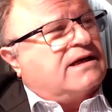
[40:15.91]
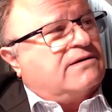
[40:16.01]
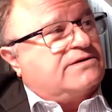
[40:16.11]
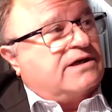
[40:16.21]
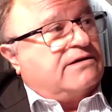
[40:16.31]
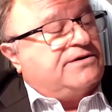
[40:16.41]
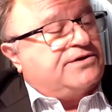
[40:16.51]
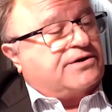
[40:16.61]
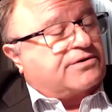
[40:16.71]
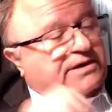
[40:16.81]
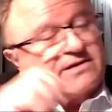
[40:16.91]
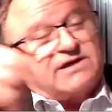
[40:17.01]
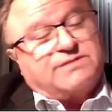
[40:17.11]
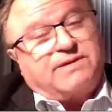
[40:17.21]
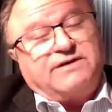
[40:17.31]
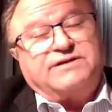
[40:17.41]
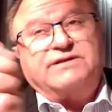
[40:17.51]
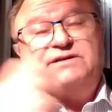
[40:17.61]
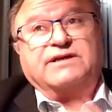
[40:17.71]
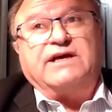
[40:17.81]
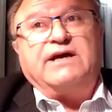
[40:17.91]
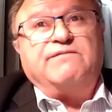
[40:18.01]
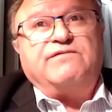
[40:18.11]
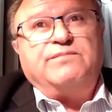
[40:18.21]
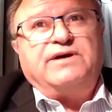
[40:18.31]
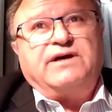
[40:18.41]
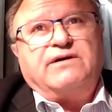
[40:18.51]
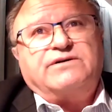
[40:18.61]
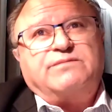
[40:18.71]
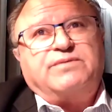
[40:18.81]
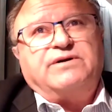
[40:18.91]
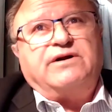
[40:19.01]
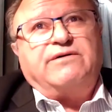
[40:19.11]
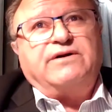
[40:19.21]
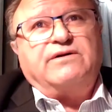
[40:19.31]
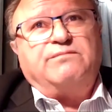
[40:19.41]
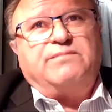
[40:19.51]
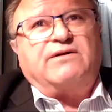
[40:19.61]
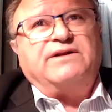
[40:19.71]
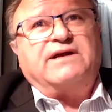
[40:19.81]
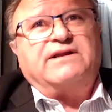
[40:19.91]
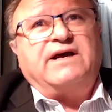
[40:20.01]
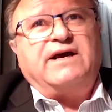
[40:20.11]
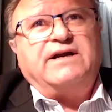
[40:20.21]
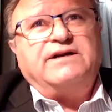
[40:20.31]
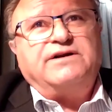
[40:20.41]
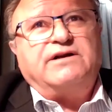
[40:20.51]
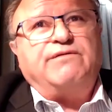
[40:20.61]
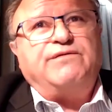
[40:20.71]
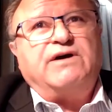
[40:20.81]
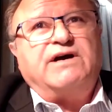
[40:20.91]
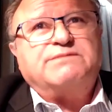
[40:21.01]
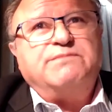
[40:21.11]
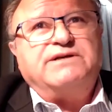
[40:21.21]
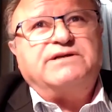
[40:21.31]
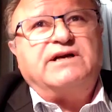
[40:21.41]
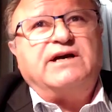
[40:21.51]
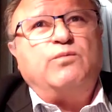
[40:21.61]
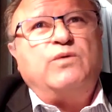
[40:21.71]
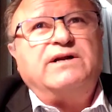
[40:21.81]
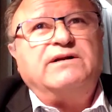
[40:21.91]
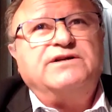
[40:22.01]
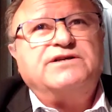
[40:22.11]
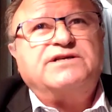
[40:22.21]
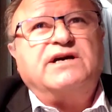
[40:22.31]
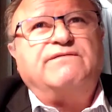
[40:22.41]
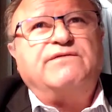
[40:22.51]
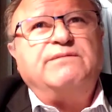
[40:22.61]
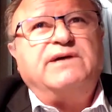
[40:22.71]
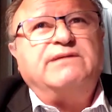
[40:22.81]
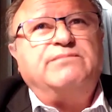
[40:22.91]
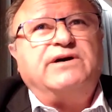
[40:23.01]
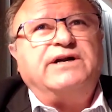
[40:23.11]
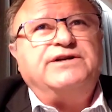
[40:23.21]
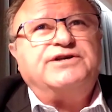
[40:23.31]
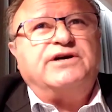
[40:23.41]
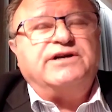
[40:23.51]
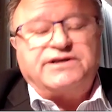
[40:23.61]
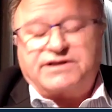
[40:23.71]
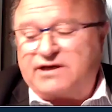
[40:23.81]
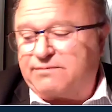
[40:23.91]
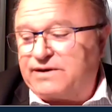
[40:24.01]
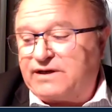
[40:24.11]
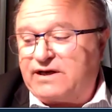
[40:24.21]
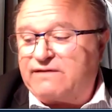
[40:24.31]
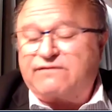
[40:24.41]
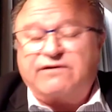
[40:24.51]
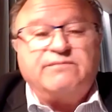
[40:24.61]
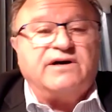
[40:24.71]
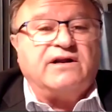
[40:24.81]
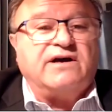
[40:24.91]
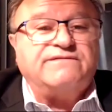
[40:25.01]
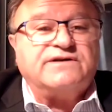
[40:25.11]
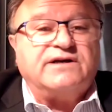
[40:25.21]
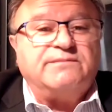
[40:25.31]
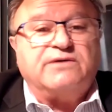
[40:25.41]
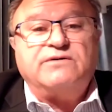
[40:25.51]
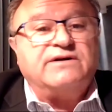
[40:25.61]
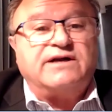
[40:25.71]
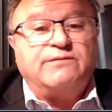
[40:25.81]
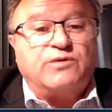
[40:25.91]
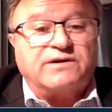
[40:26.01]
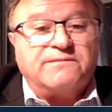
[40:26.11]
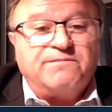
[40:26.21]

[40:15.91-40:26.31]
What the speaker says: So due credit, I suppose, to them for being entrepreneurial. But on the other hand, if you asked me to name one discovery made by any Chinese company ever in my lifetime, I couldn't name one.